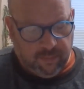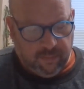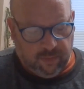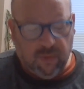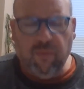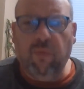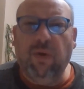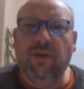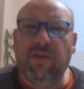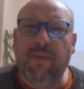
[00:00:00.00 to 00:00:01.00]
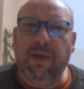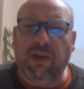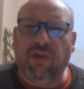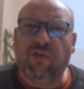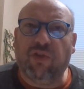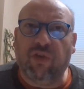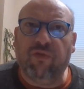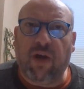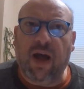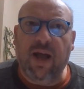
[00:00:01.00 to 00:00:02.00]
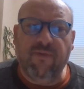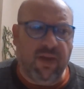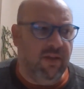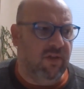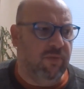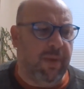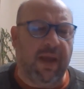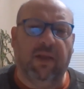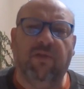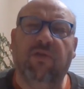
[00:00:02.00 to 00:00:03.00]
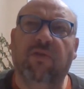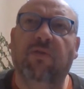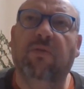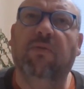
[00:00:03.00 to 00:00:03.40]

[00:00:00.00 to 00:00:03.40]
So, what does that mean to survive in space?